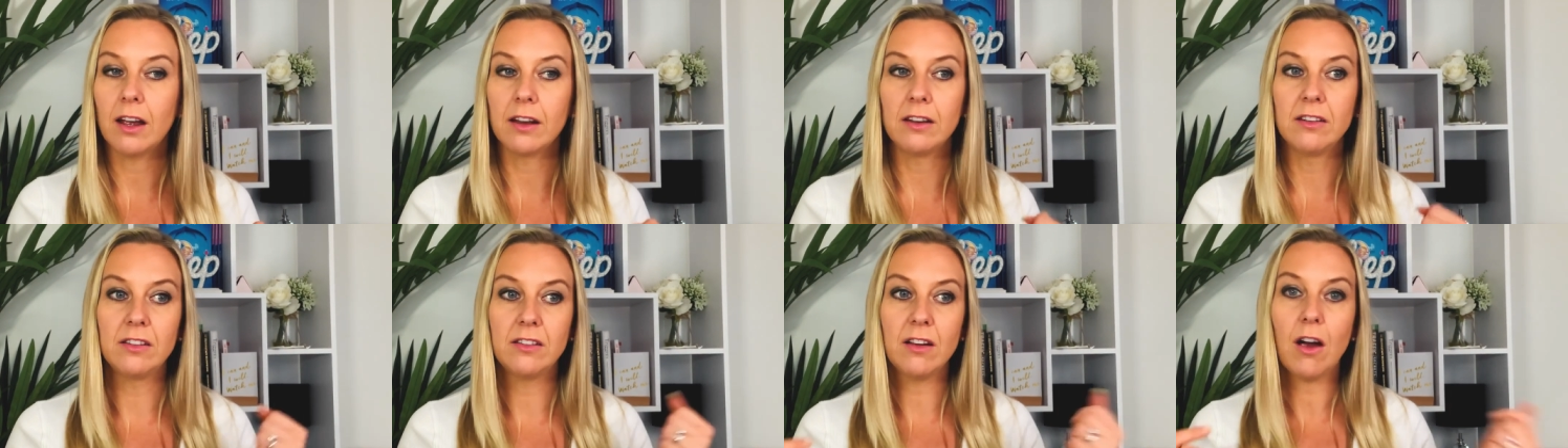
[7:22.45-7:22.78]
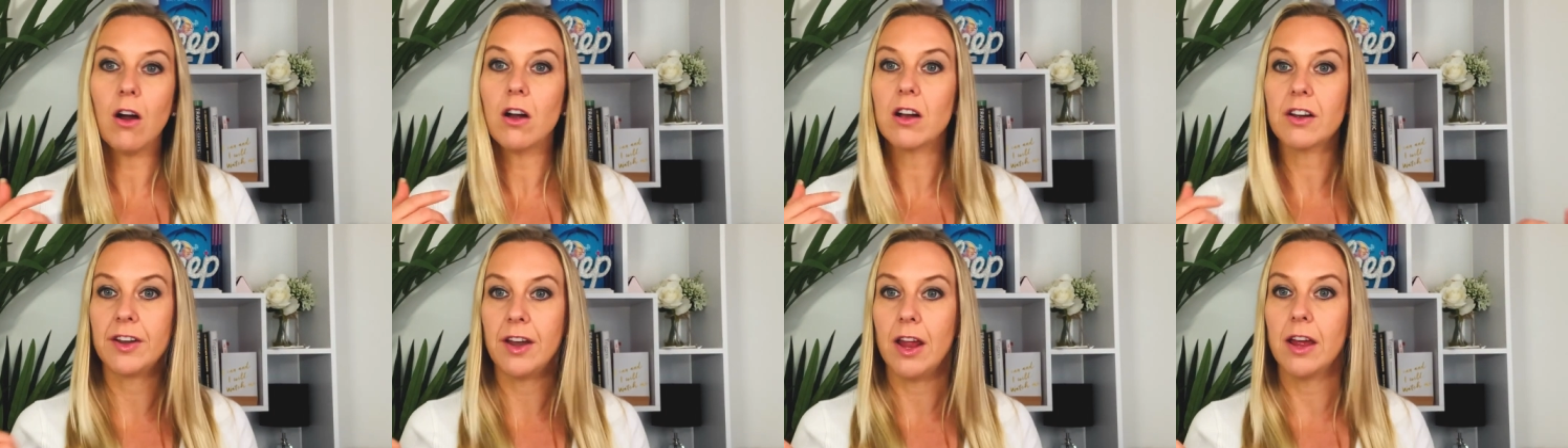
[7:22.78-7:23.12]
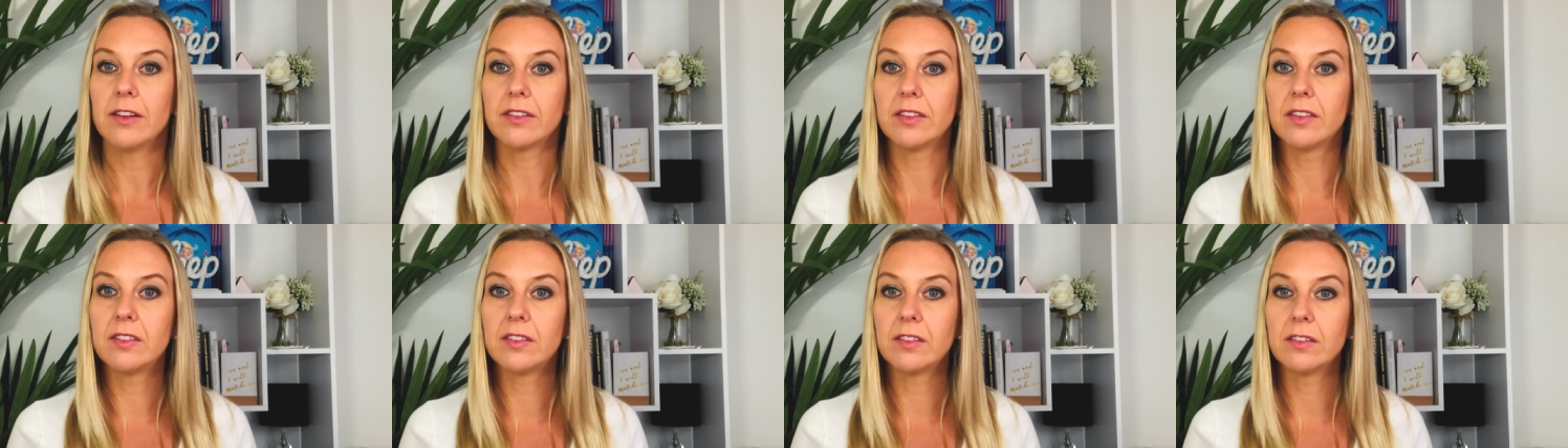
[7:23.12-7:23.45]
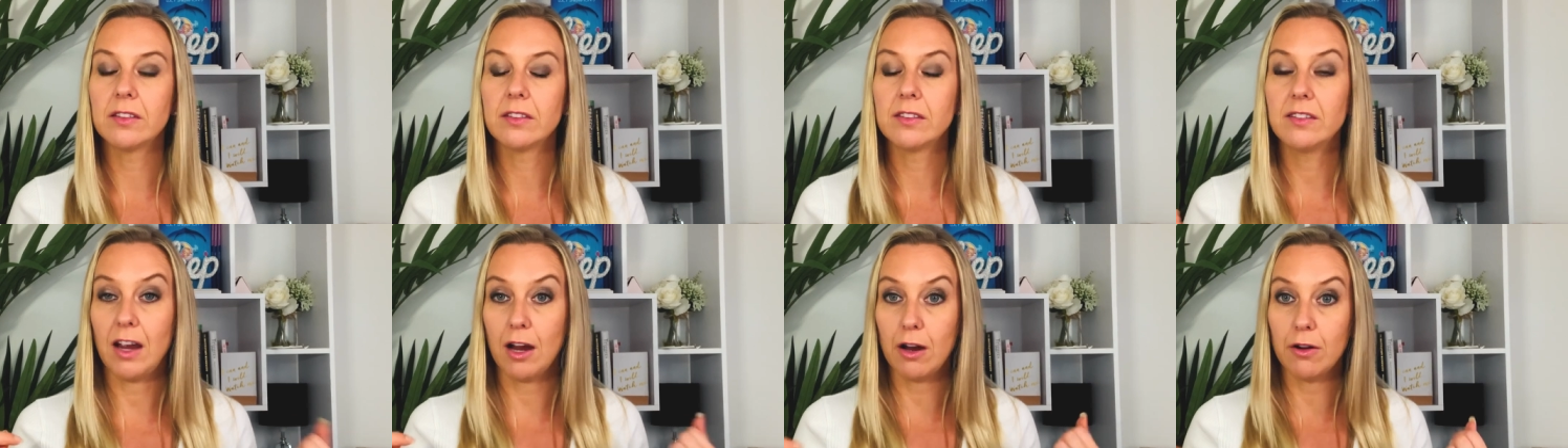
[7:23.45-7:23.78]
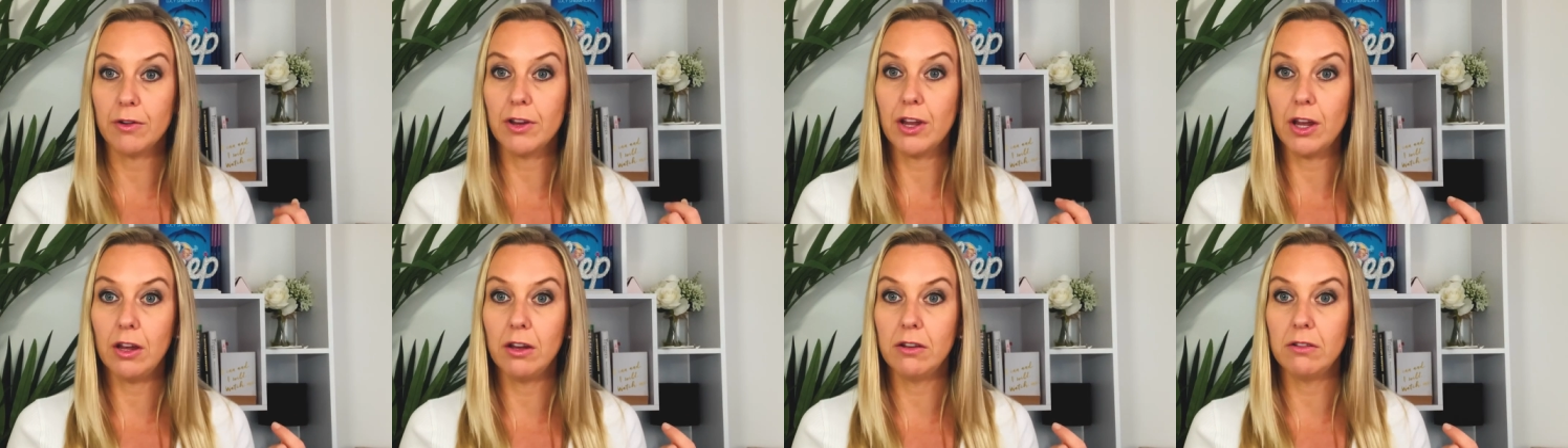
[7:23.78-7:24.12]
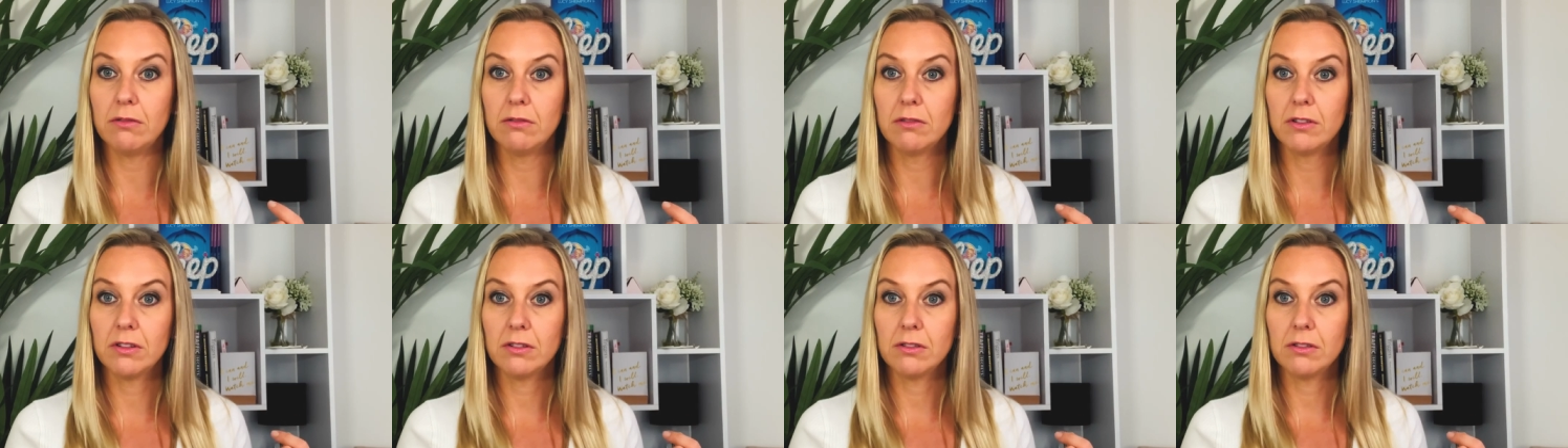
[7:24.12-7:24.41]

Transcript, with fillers: and darkness tell you